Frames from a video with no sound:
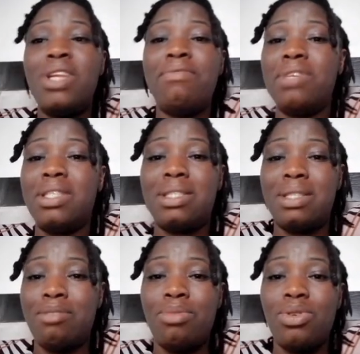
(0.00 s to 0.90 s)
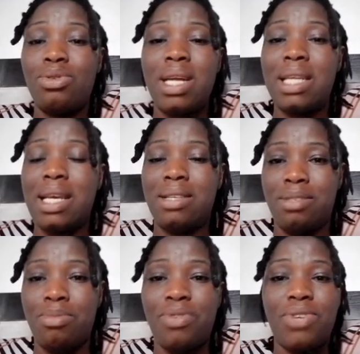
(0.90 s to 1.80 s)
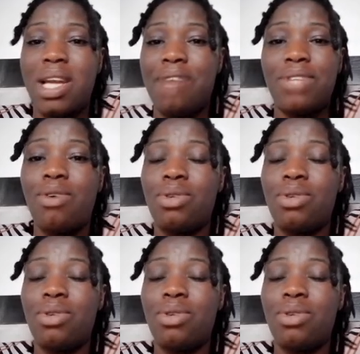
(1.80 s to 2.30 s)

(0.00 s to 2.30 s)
After removing everything, you must do hand hygiene.